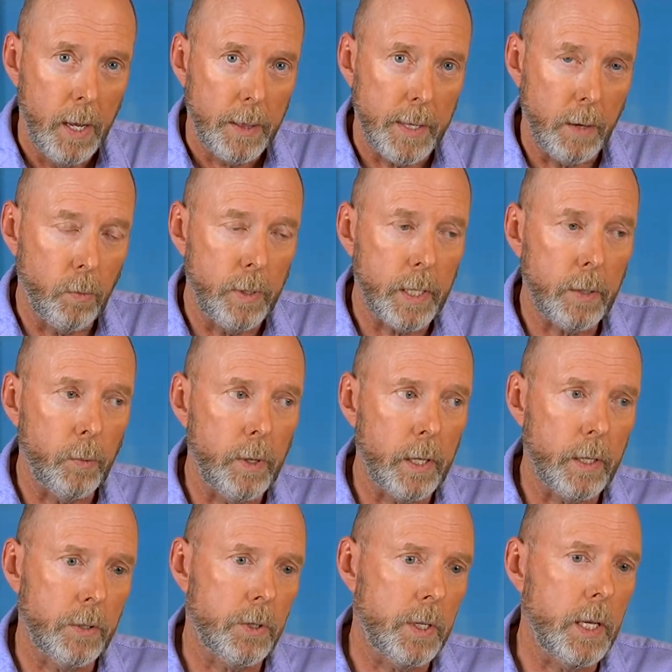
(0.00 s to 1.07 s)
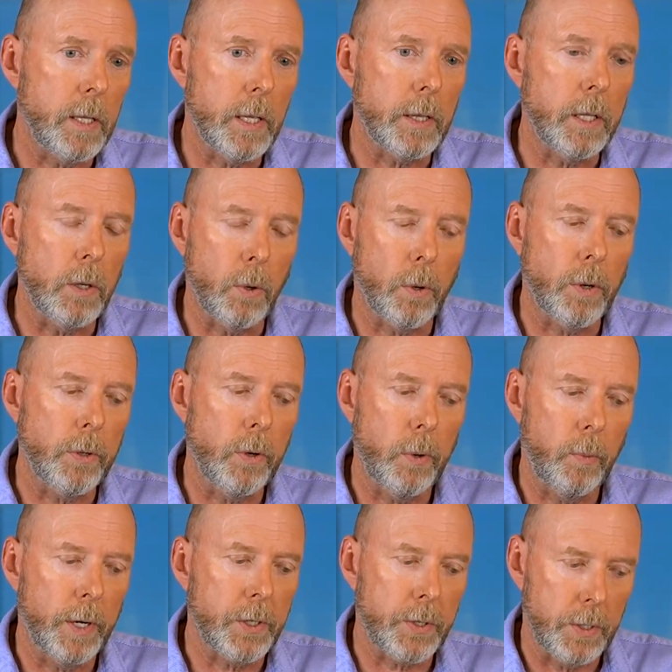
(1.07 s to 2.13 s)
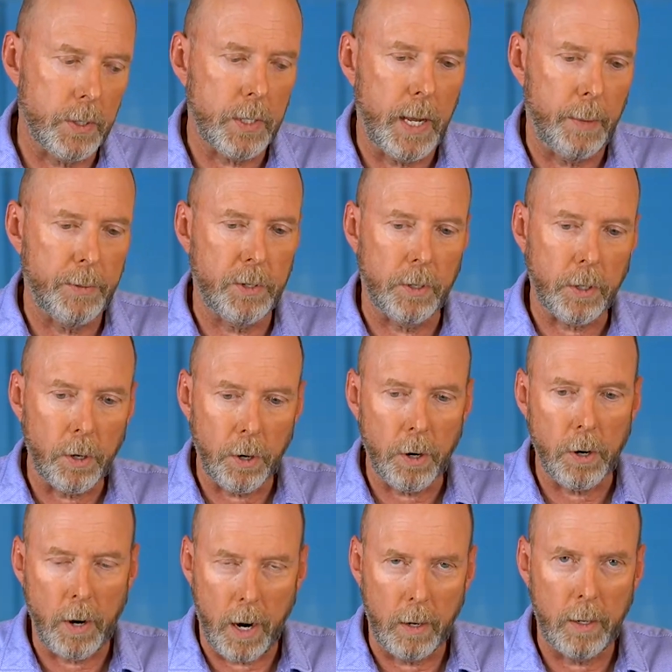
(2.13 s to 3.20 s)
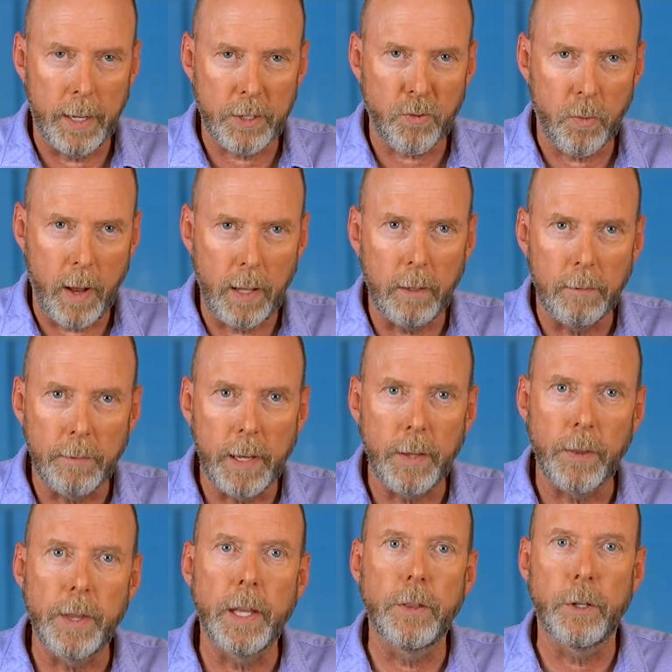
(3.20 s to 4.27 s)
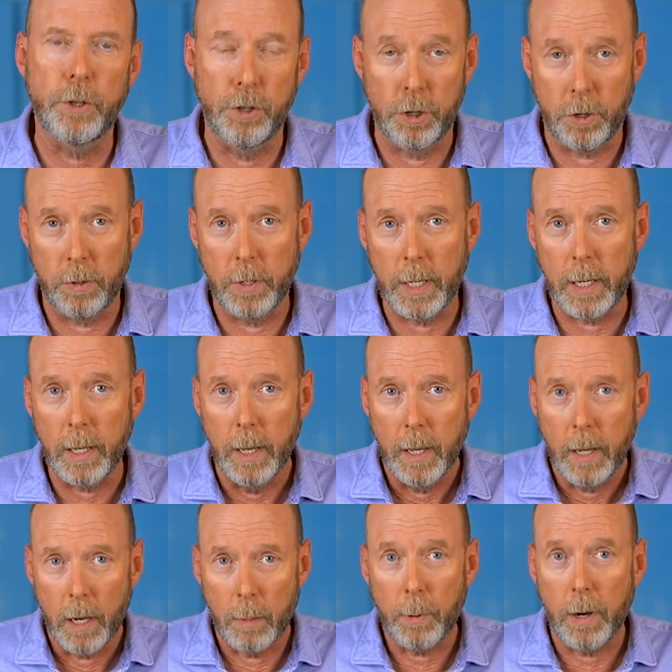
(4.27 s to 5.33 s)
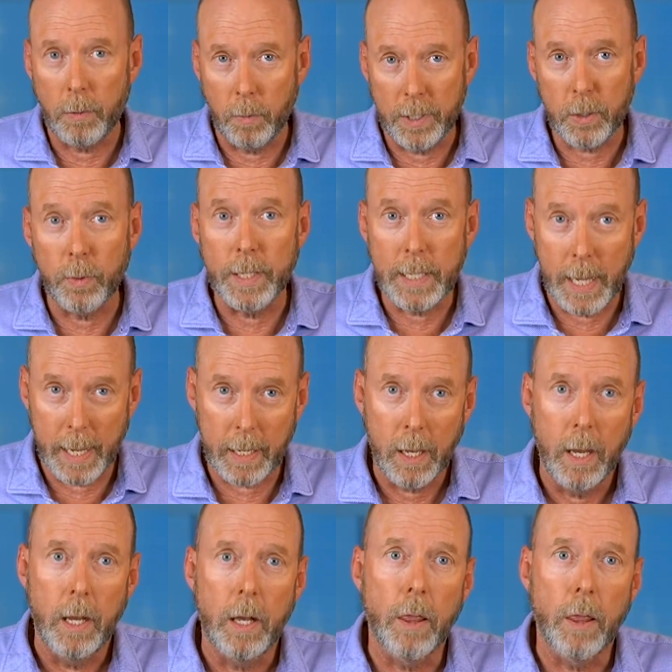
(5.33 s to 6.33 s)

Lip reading: then we can see that the order in which the steps occur are less relevant than the journey upon which we take